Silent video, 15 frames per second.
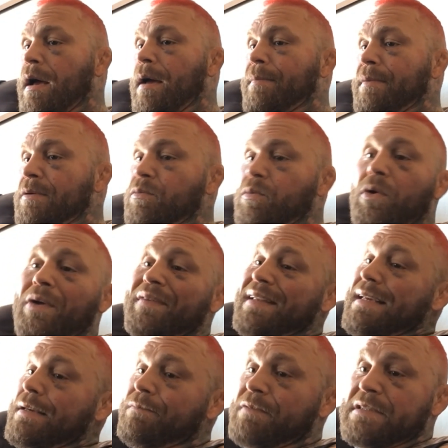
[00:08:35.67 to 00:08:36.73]
I mean, we're in
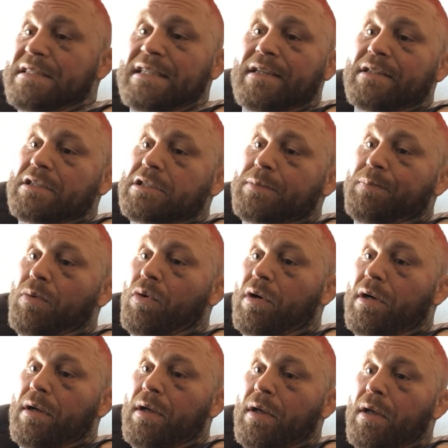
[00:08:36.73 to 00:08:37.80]
the infancy of the
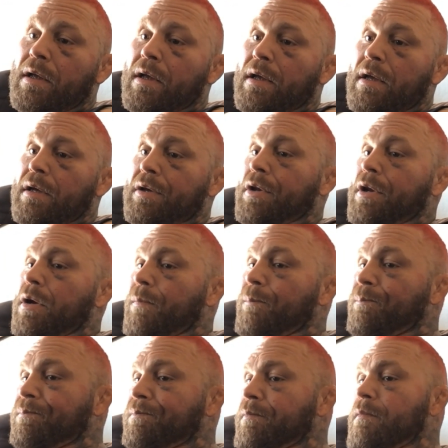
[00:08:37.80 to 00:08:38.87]
sport,
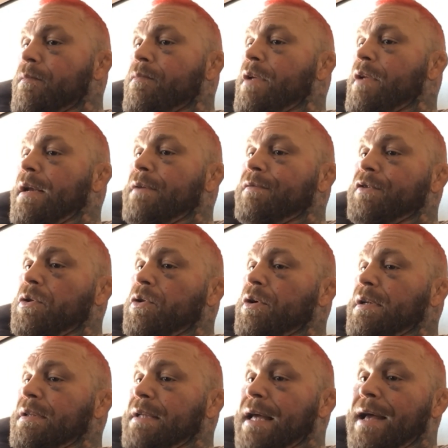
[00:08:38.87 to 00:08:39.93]
and if you look
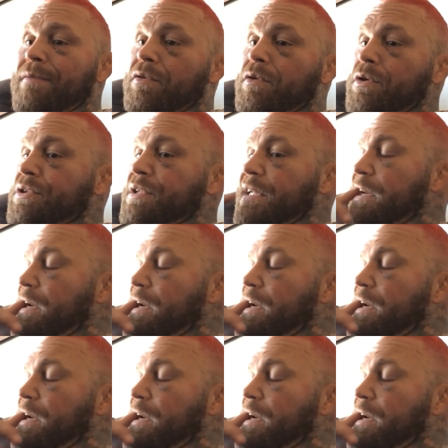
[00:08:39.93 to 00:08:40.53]
at the evolution